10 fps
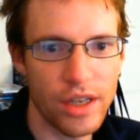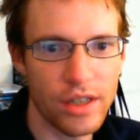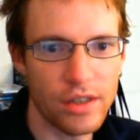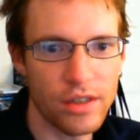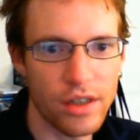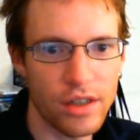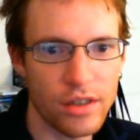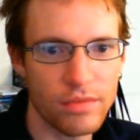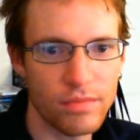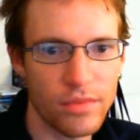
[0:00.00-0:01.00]
and
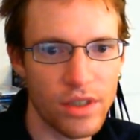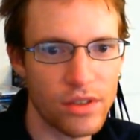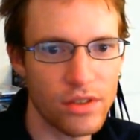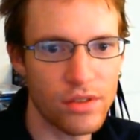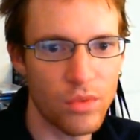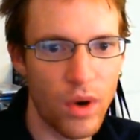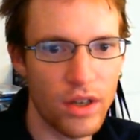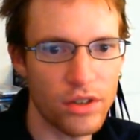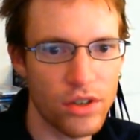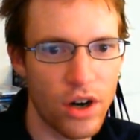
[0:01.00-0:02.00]
uh, like its
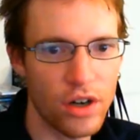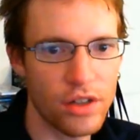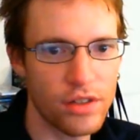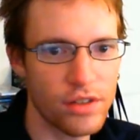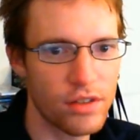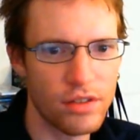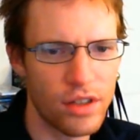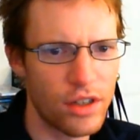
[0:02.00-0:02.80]
wireless card is